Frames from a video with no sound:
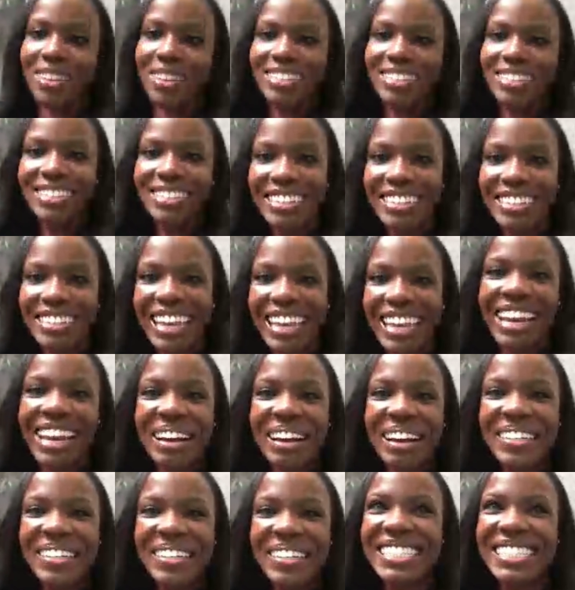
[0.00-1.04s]
Right. You
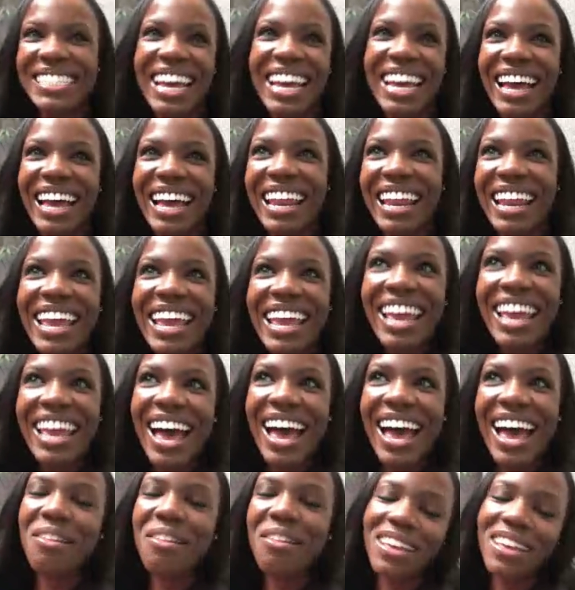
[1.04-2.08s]
know, it's not,
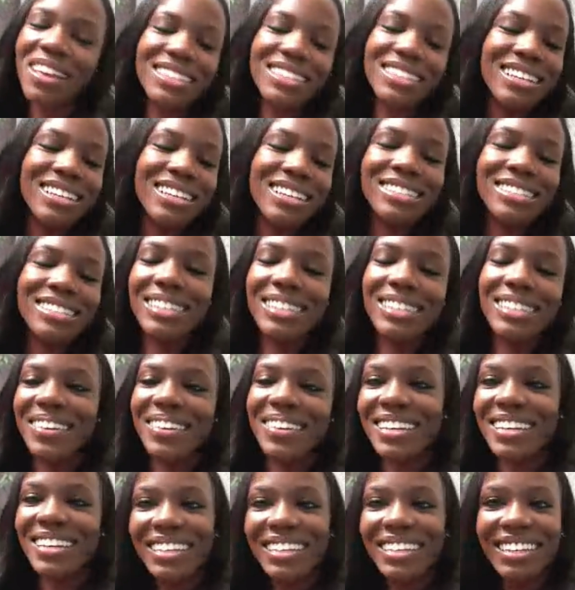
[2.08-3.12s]
I don't think it's
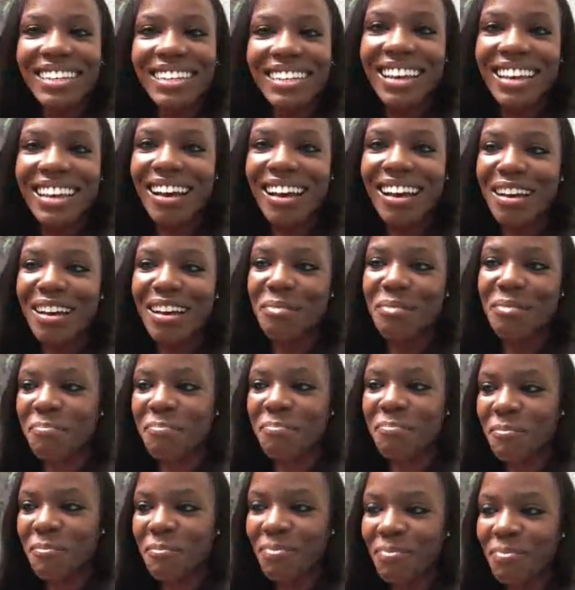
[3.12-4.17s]
necessary. Right. Um,
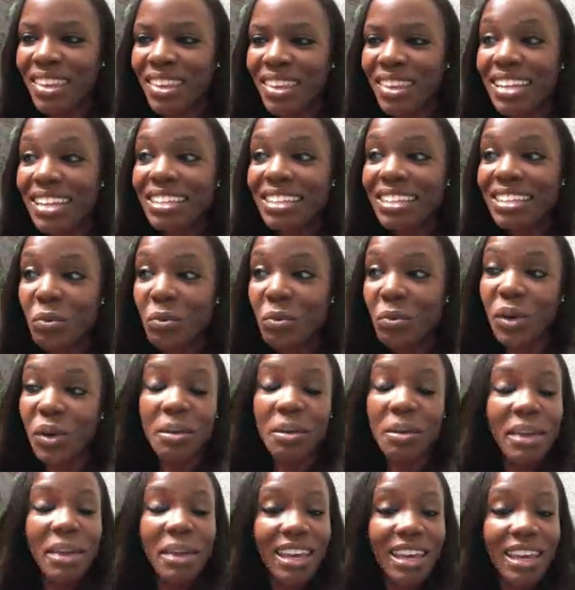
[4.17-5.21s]
it would
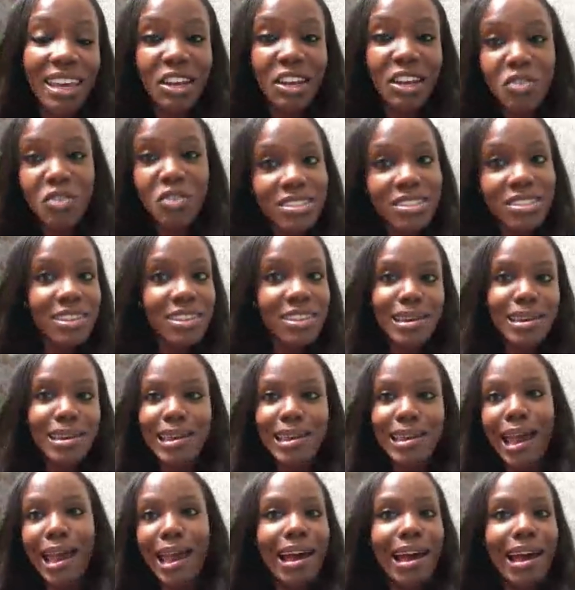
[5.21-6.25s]
it make it interesting?
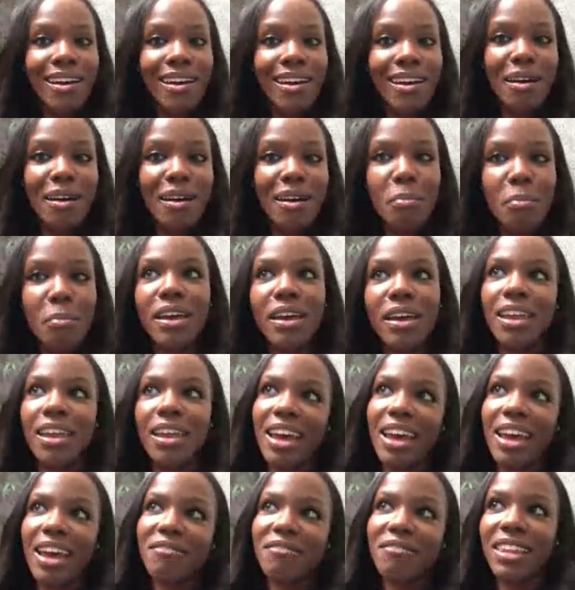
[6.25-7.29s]
Yeah. But
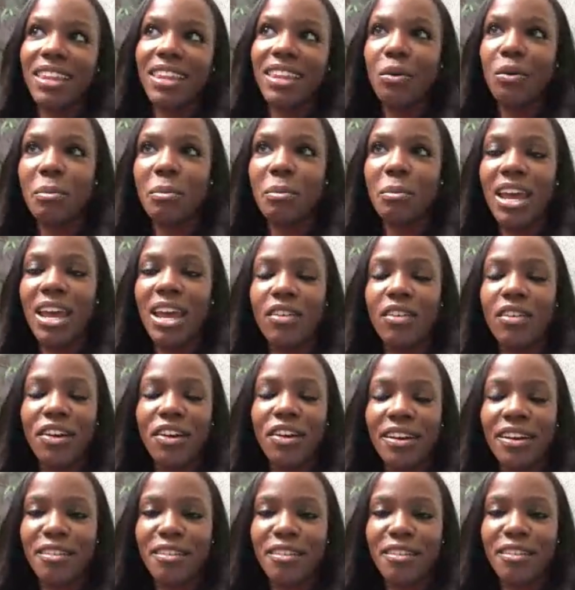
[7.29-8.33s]
I feel like women have a
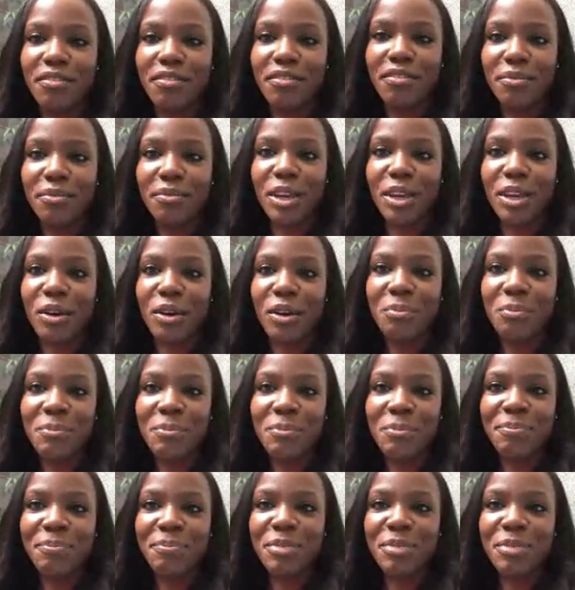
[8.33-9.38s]
heart enough, you know,
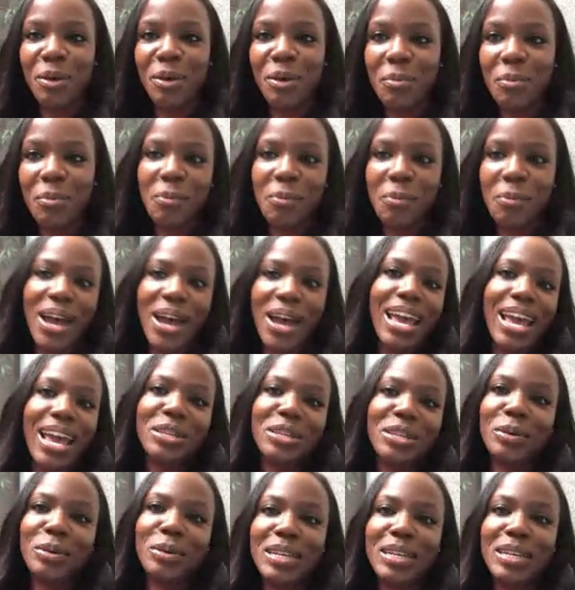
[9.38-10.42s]
so why
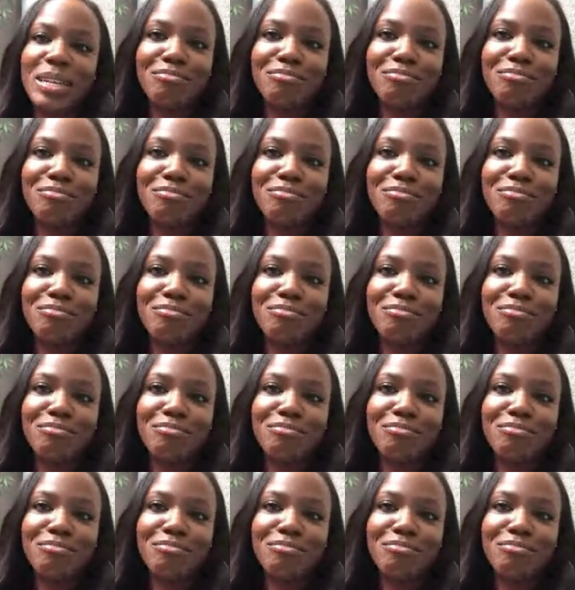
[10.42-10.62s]
add to it?